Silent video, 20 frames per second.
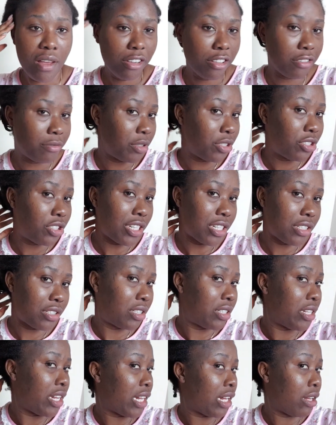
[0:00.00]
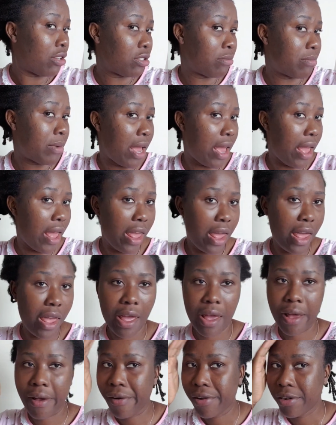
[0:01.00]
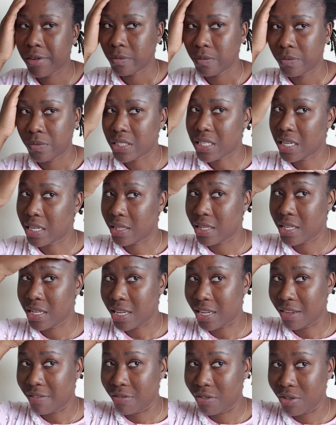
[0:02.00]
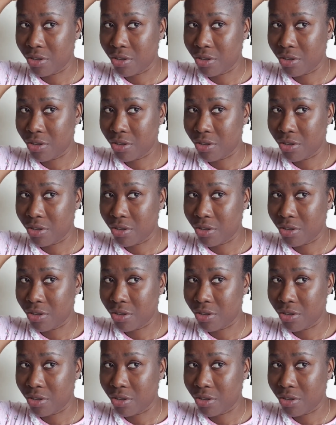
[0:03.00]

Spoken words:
I've been trying to take out my hair. I think I've